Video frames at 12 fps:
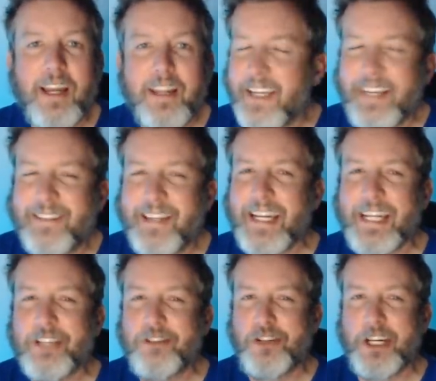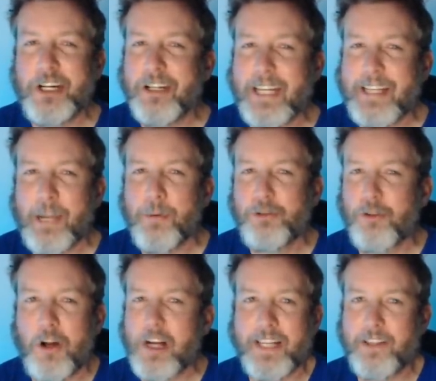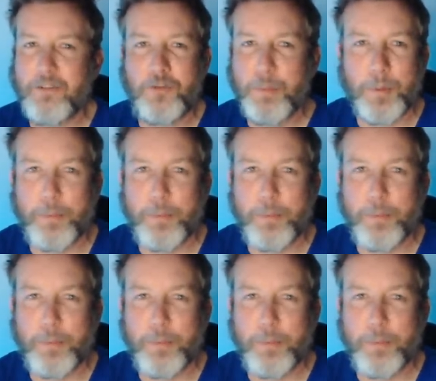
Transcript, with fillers: These idiots cheered like they were drunk at the Super